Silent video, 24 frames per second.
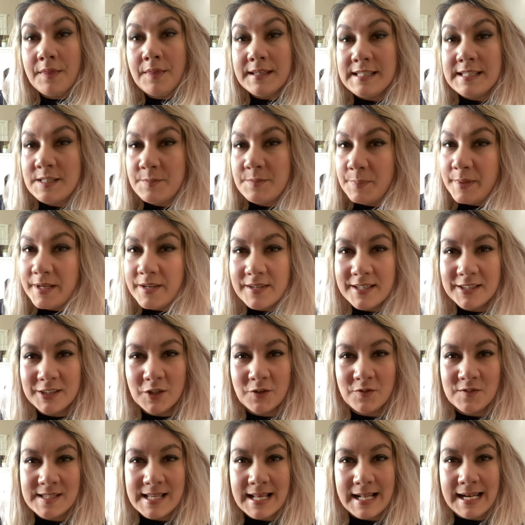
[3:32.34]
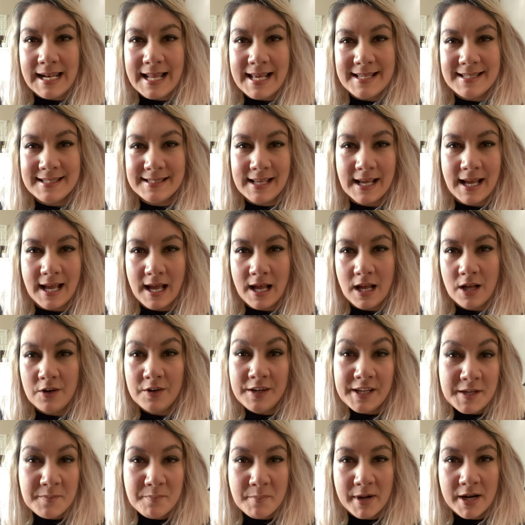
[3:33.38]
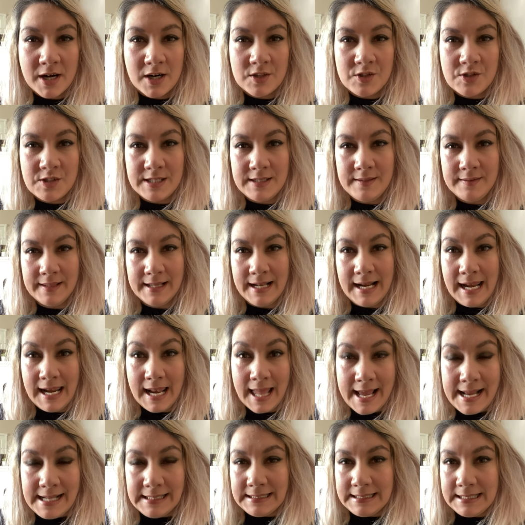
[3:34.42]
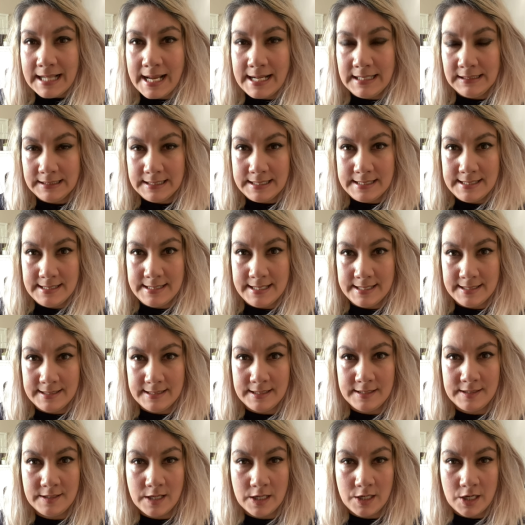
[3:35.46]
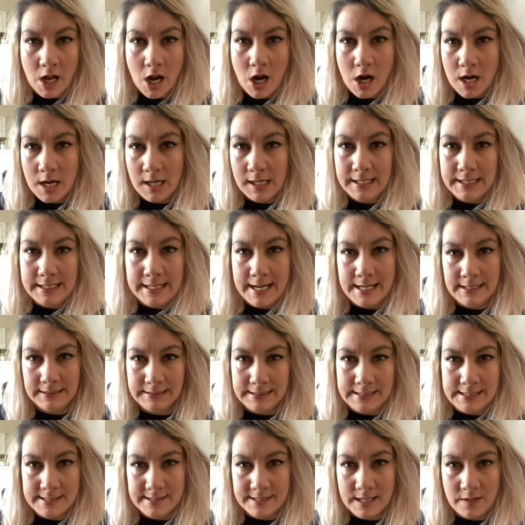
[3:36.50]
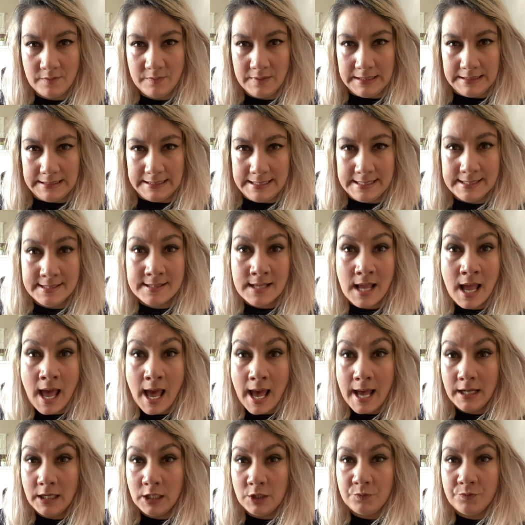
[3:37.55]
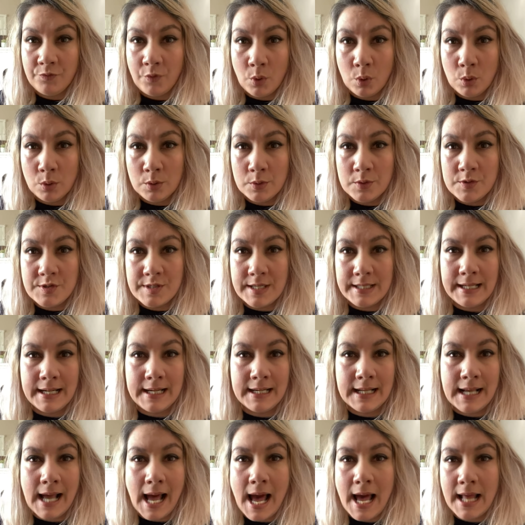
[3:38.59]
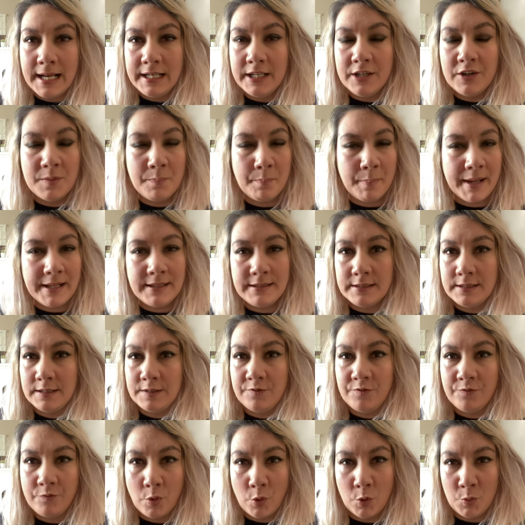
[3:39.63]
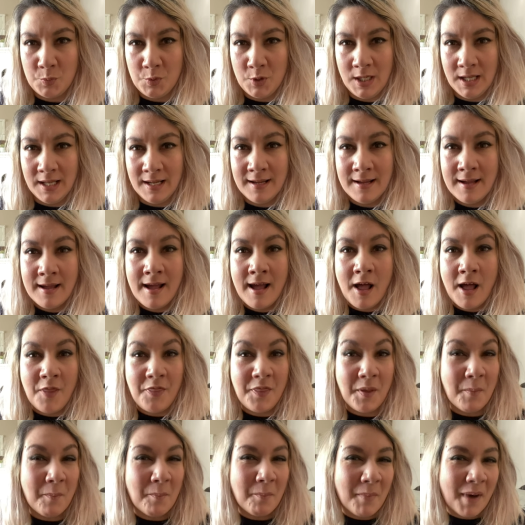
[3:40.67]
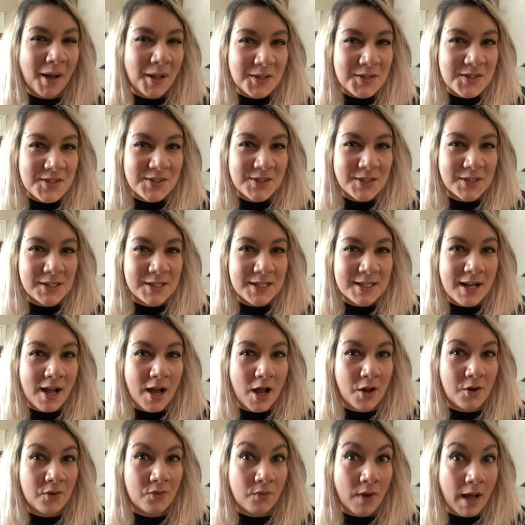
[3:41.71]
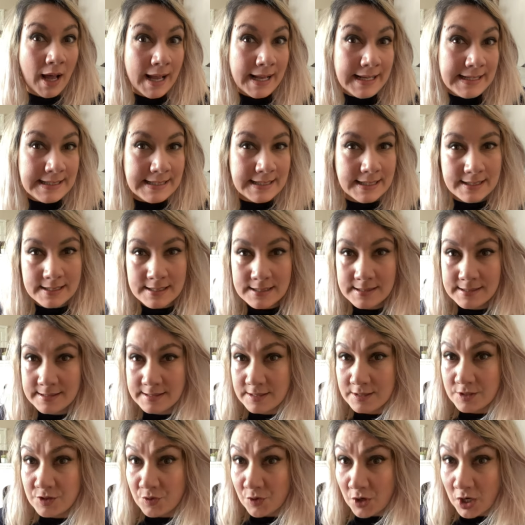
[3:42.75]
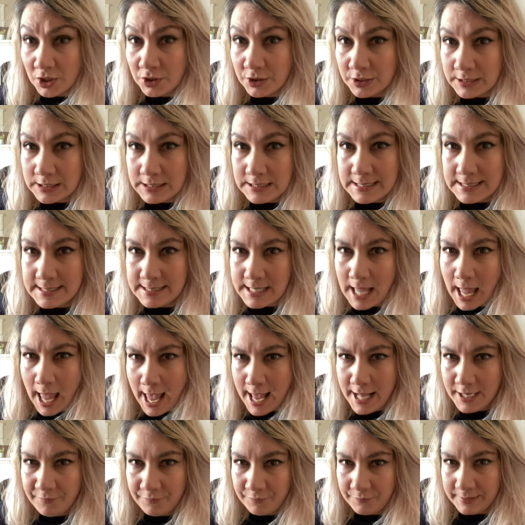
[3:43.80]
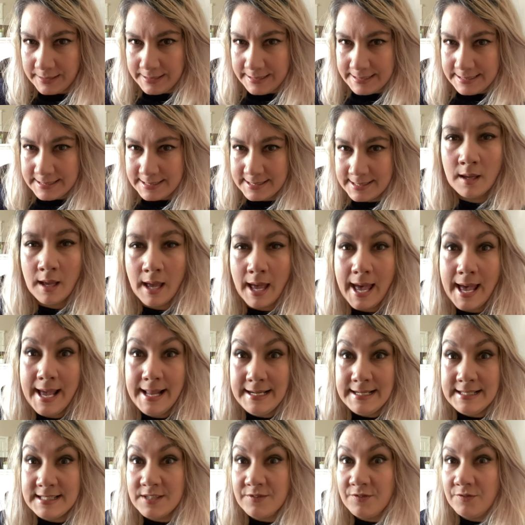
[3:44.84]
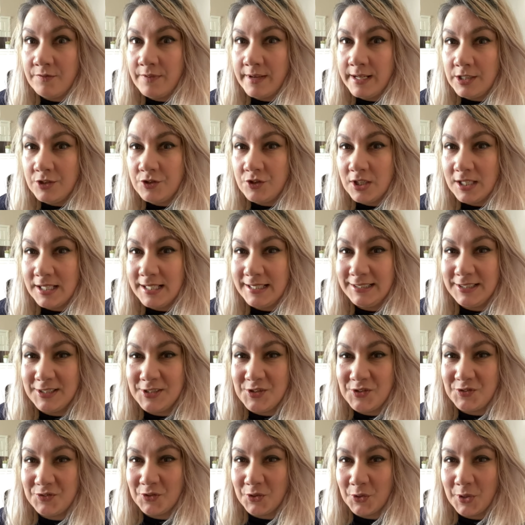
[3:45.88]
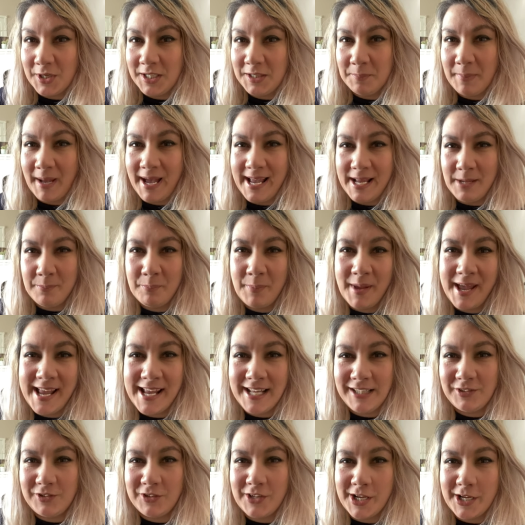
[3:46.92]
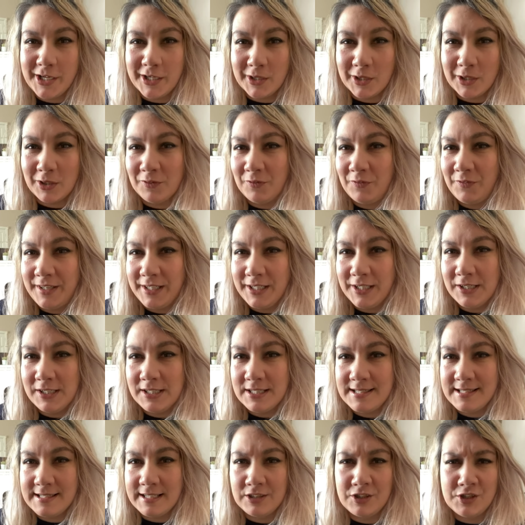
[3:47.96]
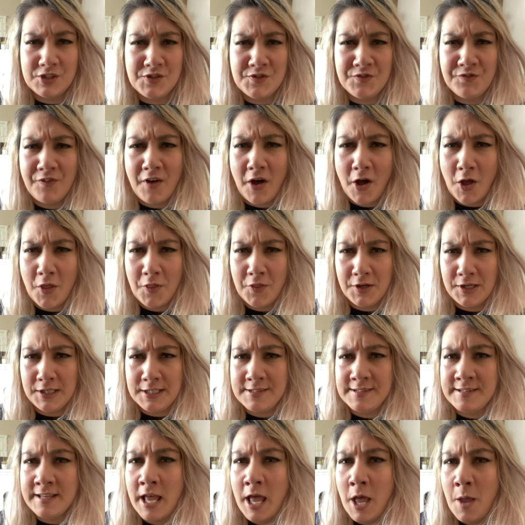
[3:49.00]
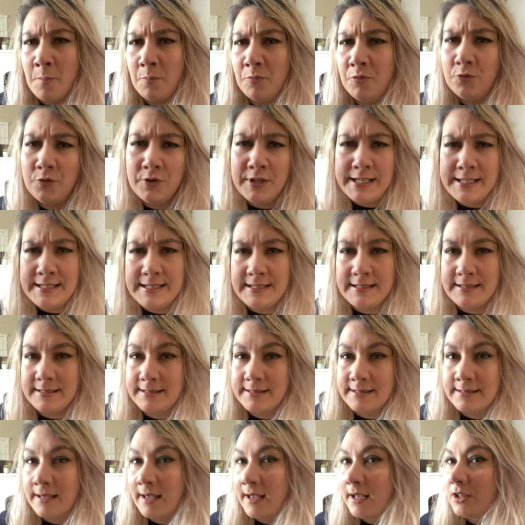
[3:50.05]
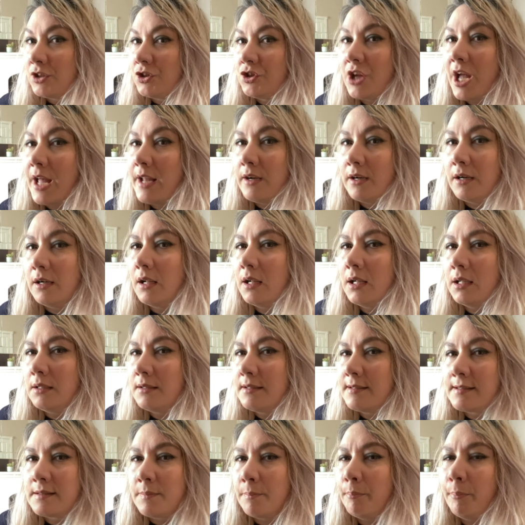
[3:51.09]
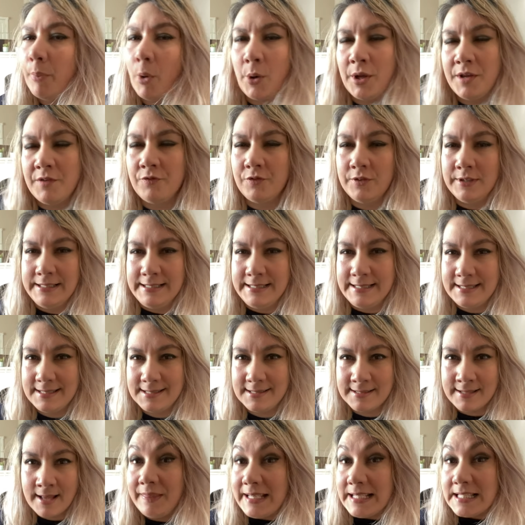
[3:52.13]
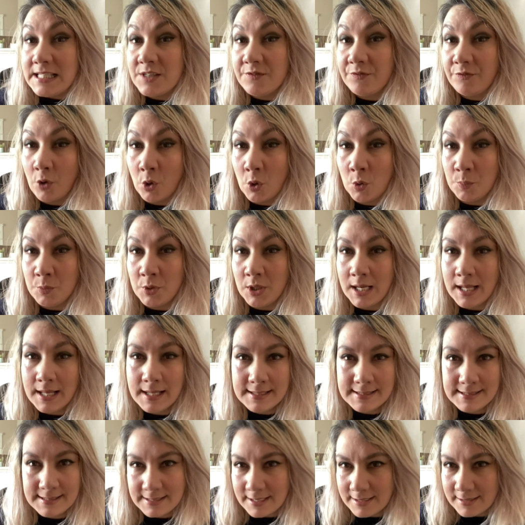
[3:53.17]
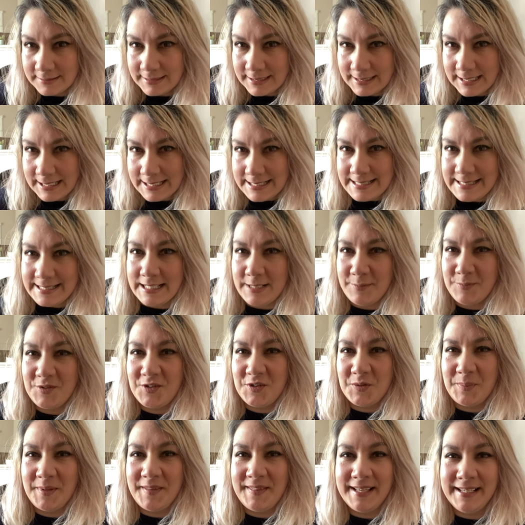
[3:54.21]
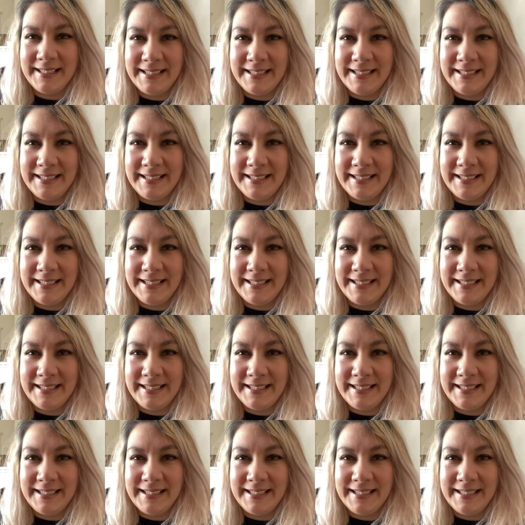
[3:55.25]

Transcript: The spirit of Zaleska re-emerged in the late 1960s and early 1970s, and it follows an uncanny repetitive formula. The monster arises, threatens, and feeds, and is eventually destroyed by patriarchal figures such as fathers, priests, generals, boyfriends. This formula certainly seems to be the